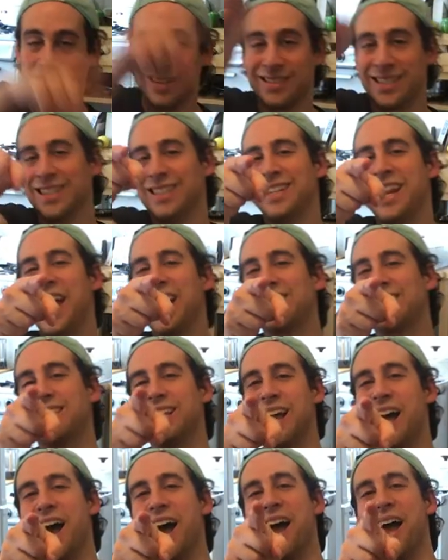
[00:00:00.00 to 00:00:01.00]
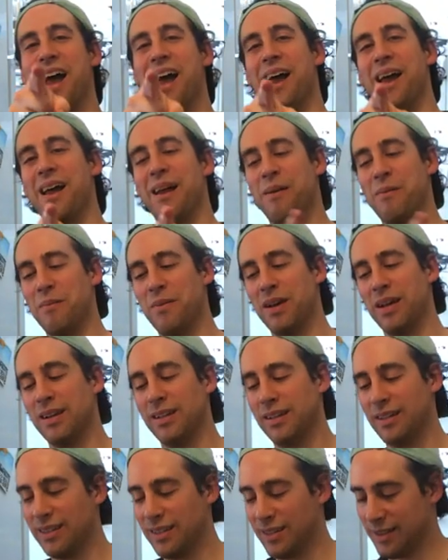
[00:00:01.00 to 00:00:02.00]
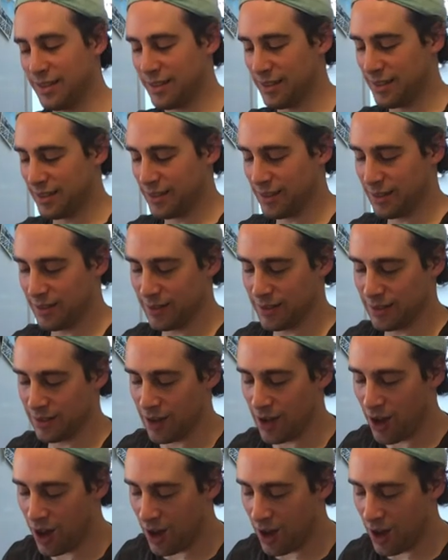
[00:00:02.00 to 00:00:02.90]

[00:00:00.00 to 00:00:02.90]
Until next time. It's